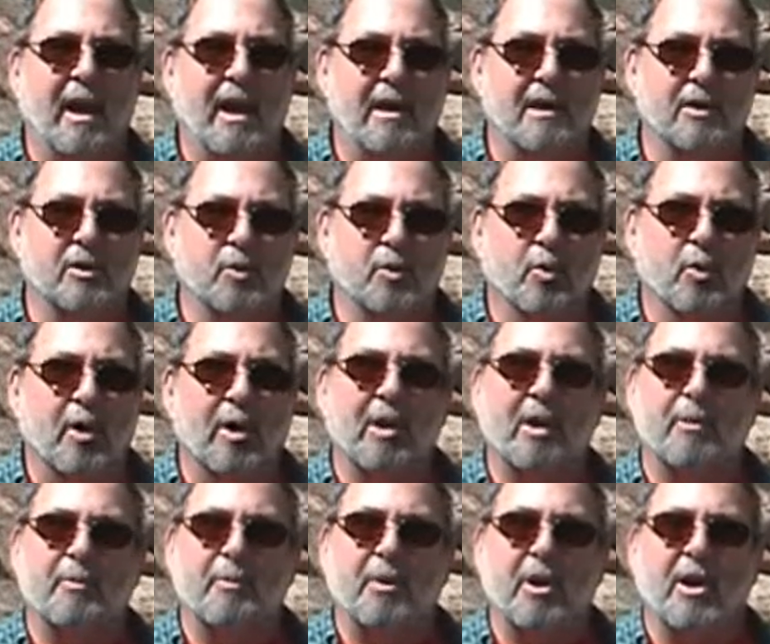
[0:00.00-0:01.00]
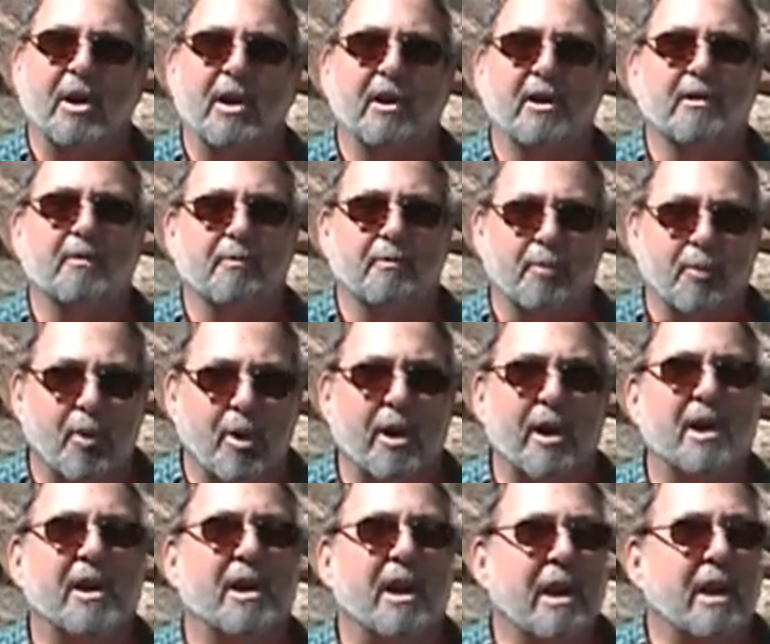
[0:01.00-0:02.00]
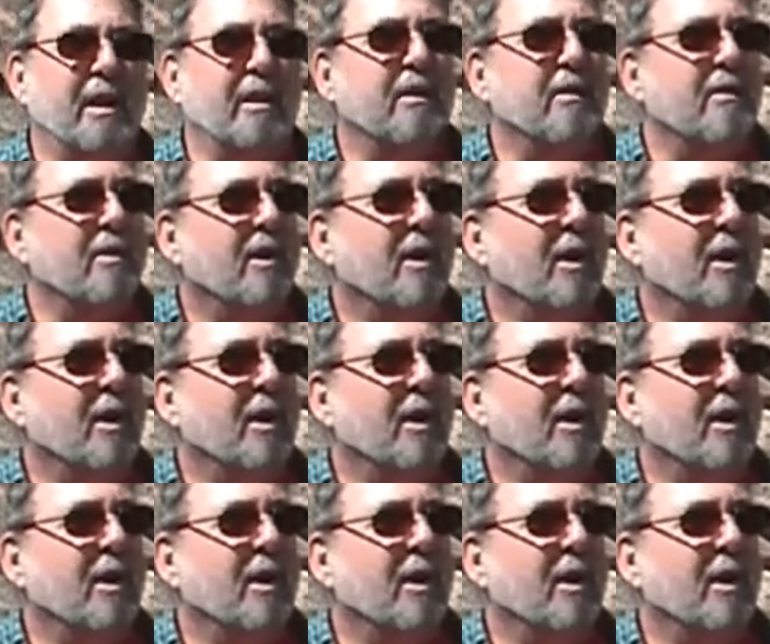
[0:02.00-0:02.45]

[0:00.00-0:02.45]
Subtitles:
and it's really pretty neat.